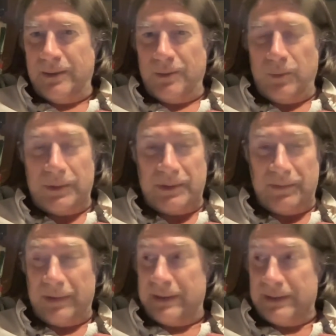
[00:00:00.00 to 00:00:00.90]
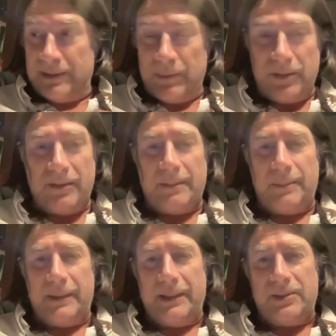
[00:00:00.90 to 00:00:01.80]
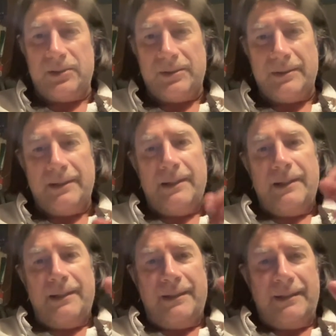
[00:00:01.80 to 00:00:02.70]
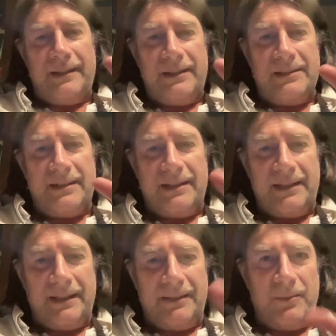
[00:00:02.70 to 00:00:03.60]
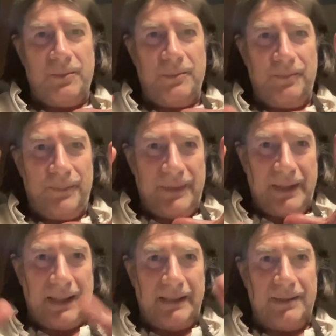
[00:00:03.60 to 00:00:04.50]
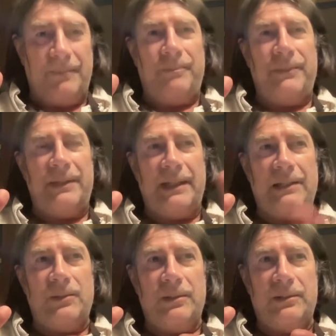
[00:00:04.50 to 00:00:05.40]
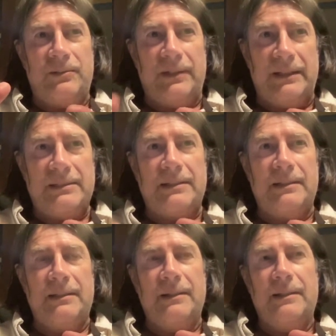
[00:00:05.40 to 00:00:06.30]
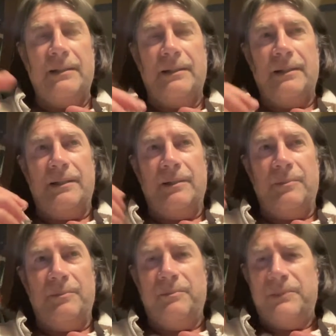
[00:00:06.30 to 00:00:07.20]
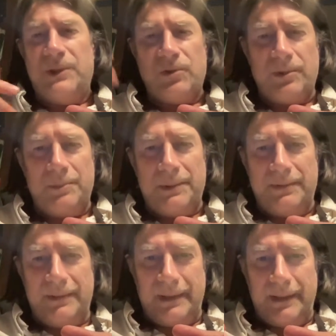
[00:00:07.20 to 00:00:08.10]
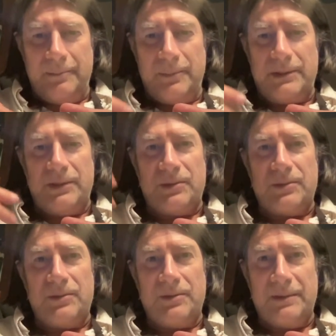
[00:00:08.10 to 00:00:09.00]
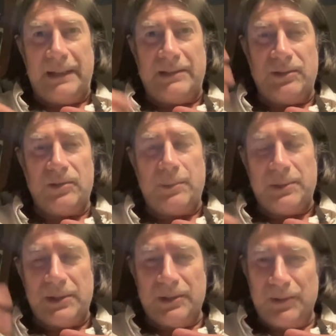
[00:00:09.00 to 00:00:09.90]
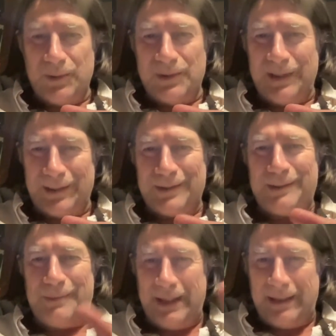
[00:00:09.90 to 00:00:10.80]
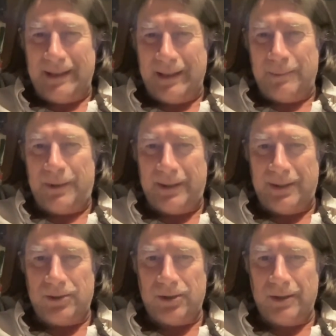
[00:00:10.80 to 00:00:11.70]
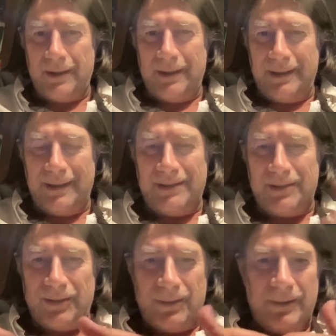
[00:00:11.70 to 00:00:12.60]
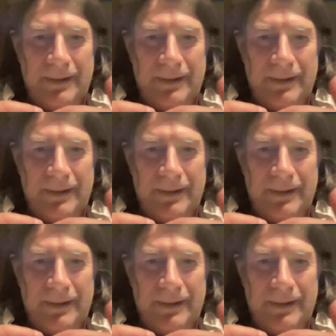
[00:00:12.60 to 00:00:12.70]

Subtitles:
what defines some other application. That is the thing that not only defines it descriptively, but that description is used to actually make the application. And so